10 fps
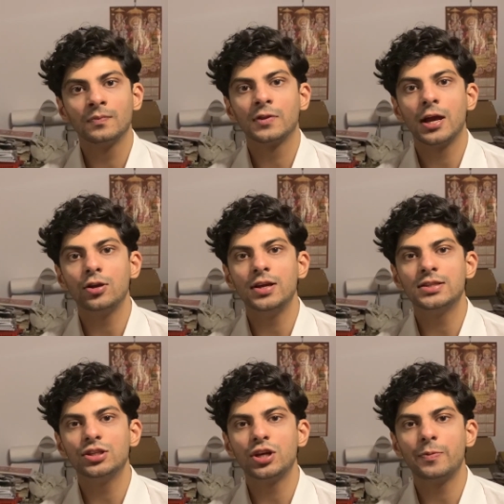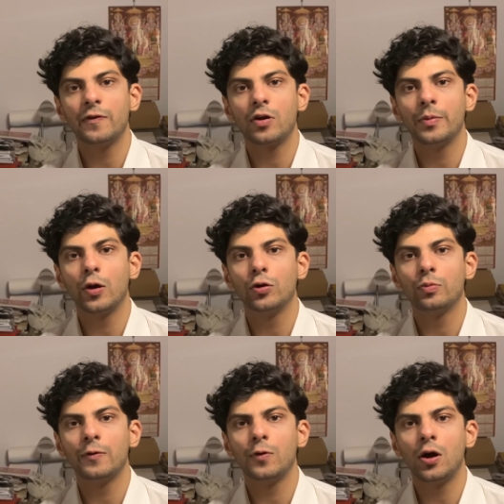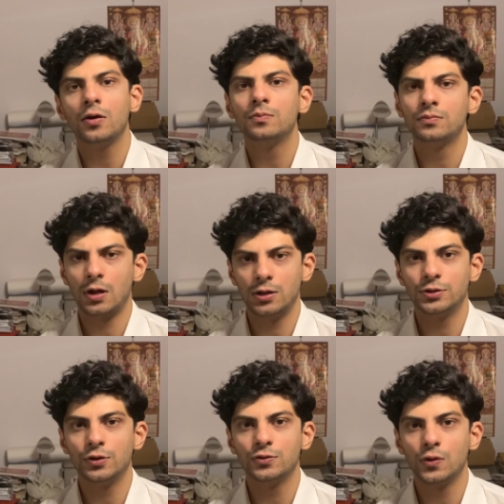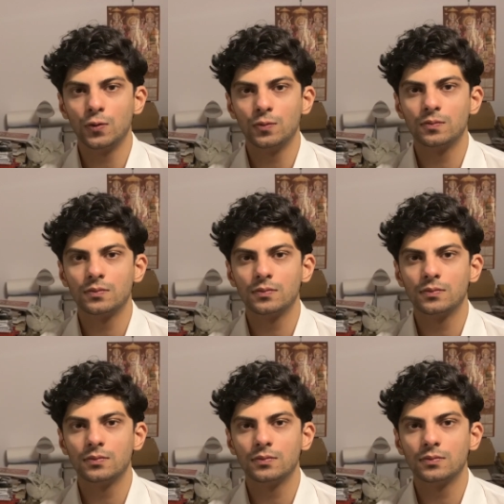Thank you ladies and gentlemen for coming out to my vlog. I'll see you soon.